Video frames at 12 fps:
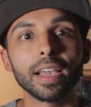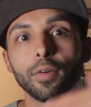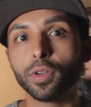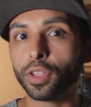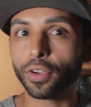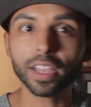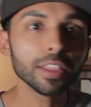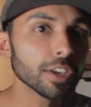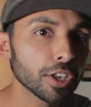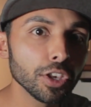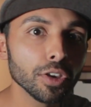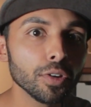And when they're in the
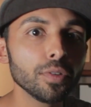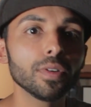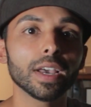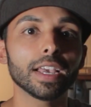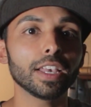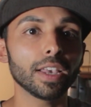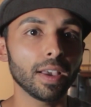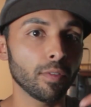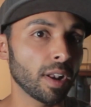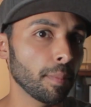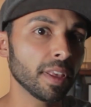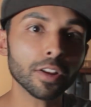queue and
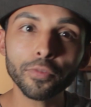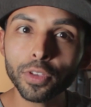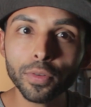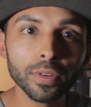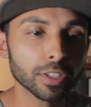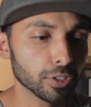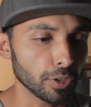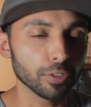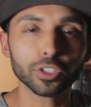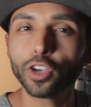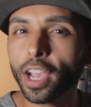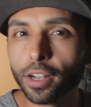when I'm interviewing
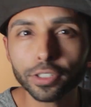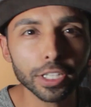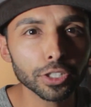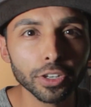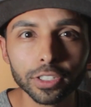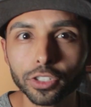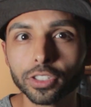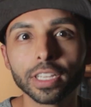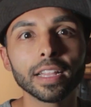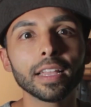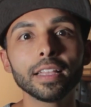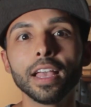certain traders that you're
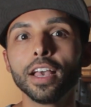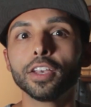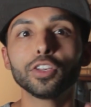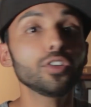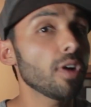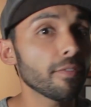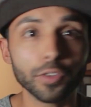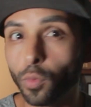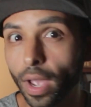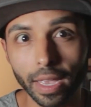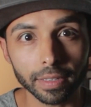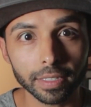interested in, you don't have to
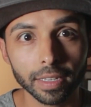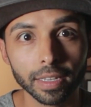wait.